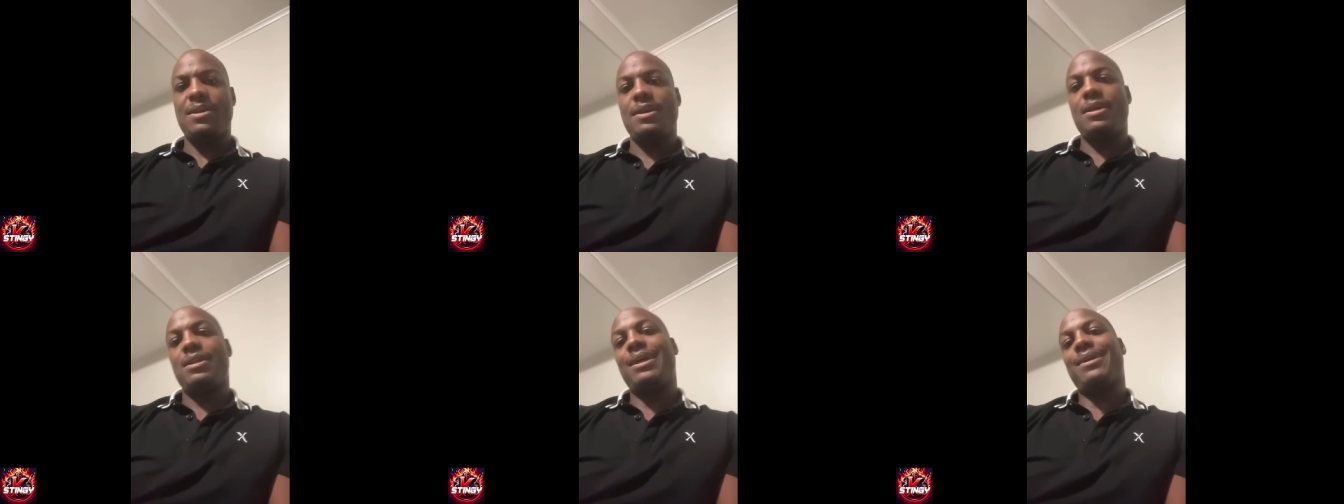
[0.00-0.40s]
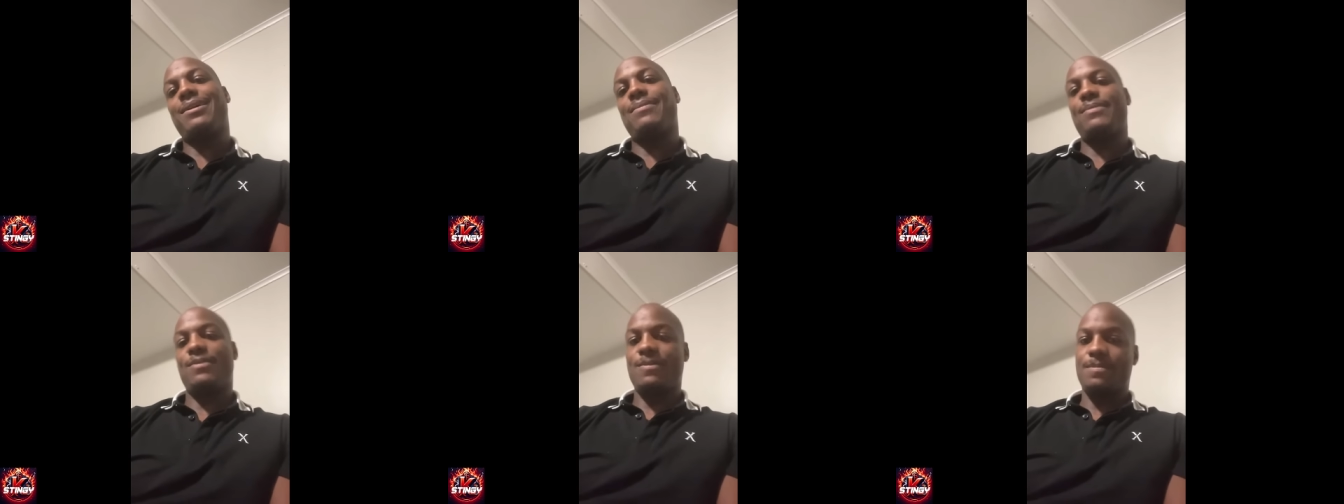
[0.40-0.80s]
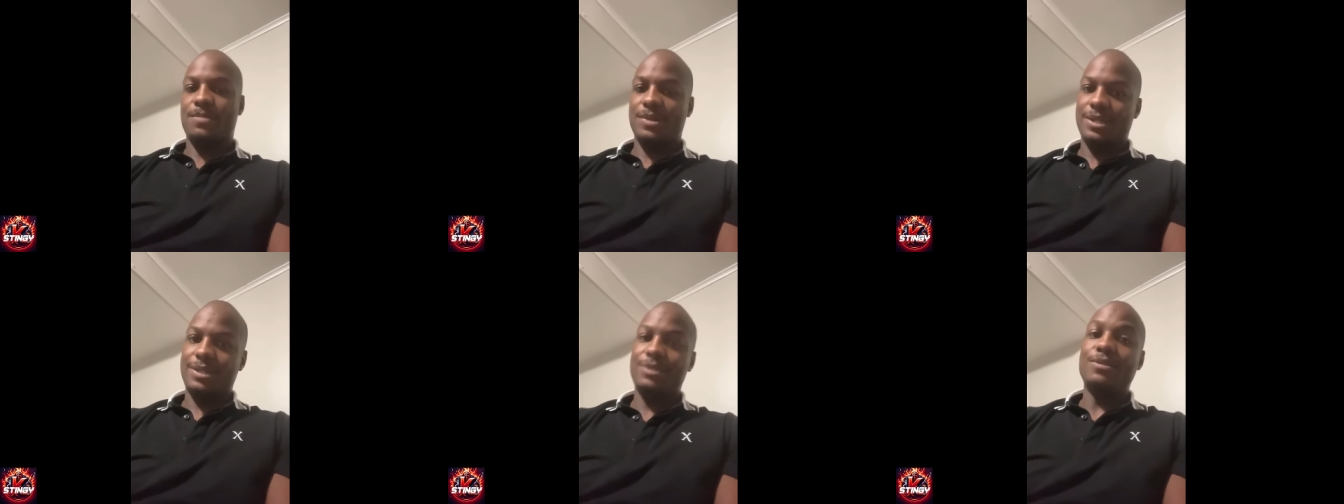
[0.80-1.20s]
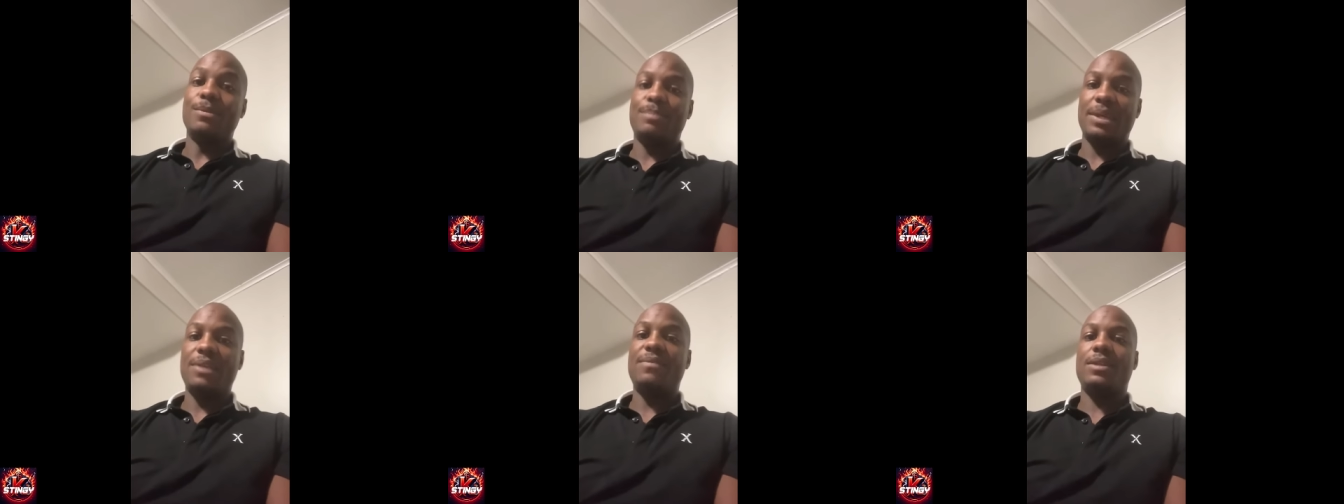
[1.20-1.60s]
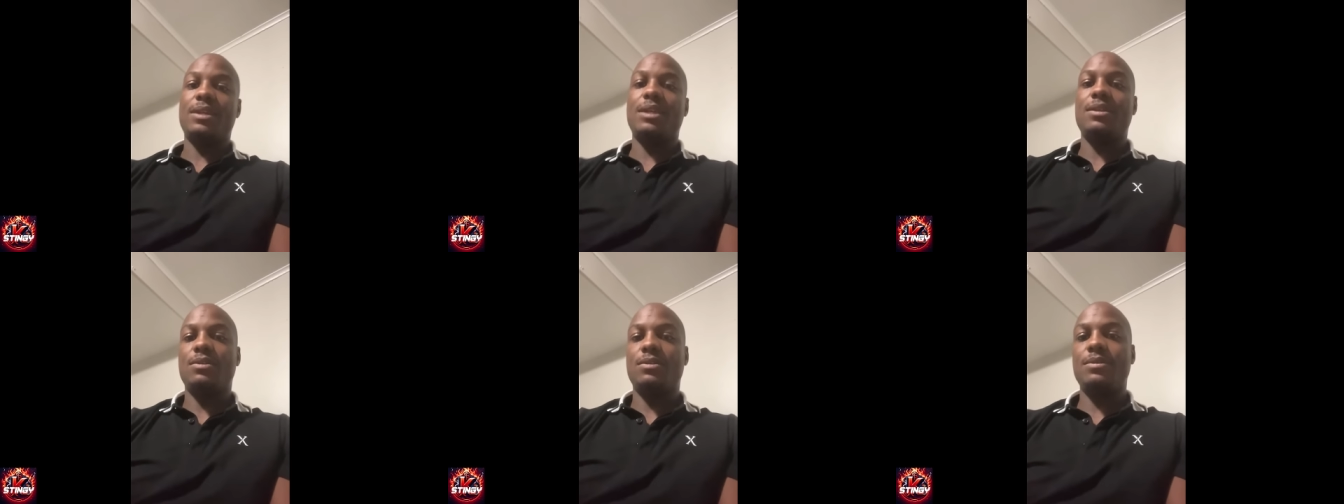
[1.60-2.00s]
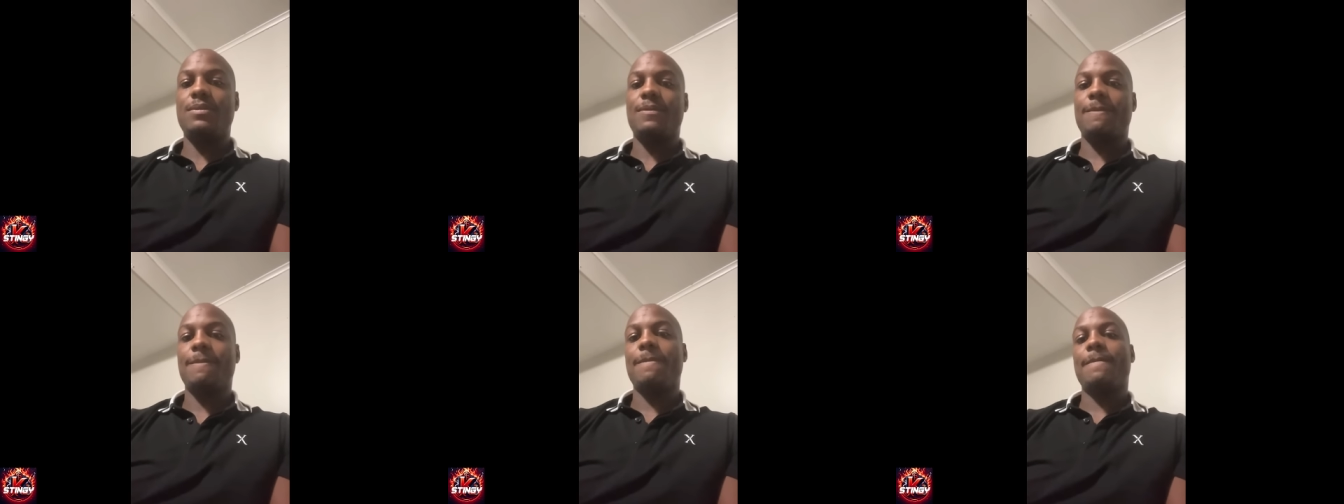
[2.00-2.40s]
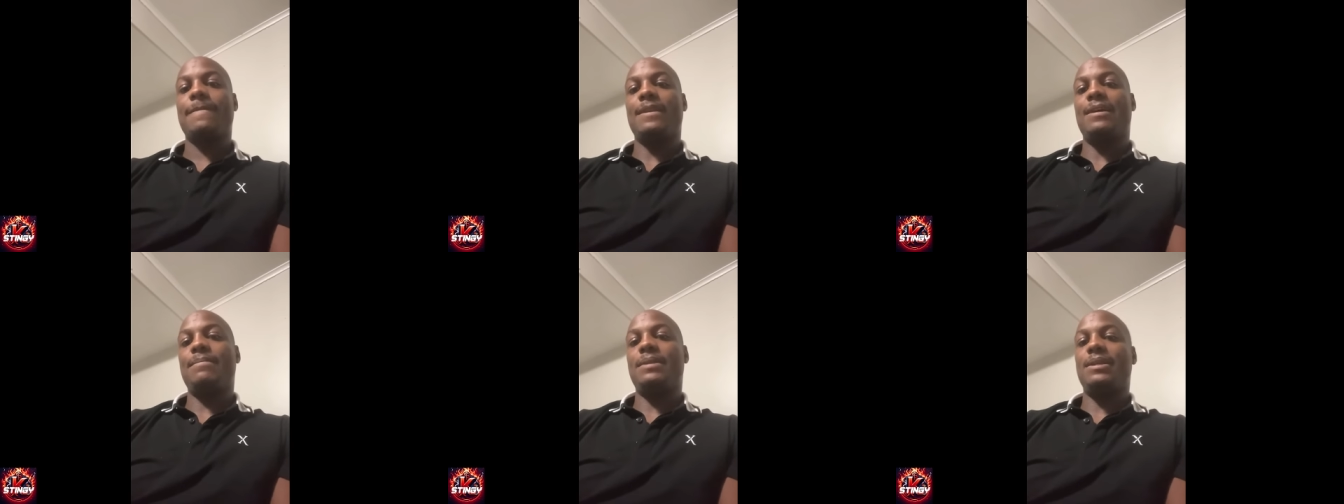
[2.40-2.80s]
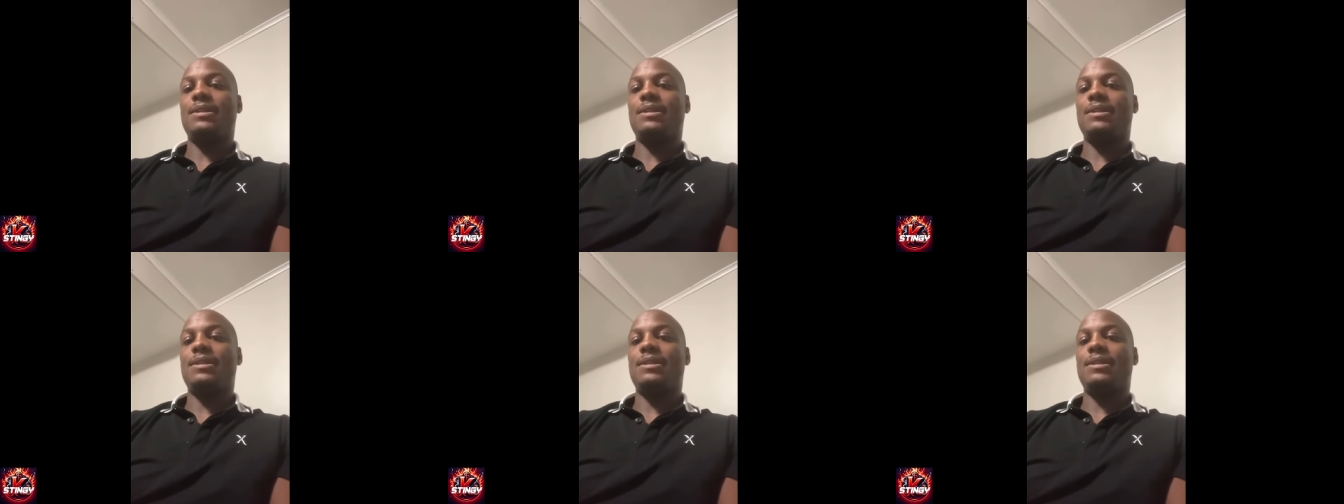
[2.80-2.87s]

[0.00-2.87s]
Like, come on, boy, you gonna pay for that though. You know what I mean?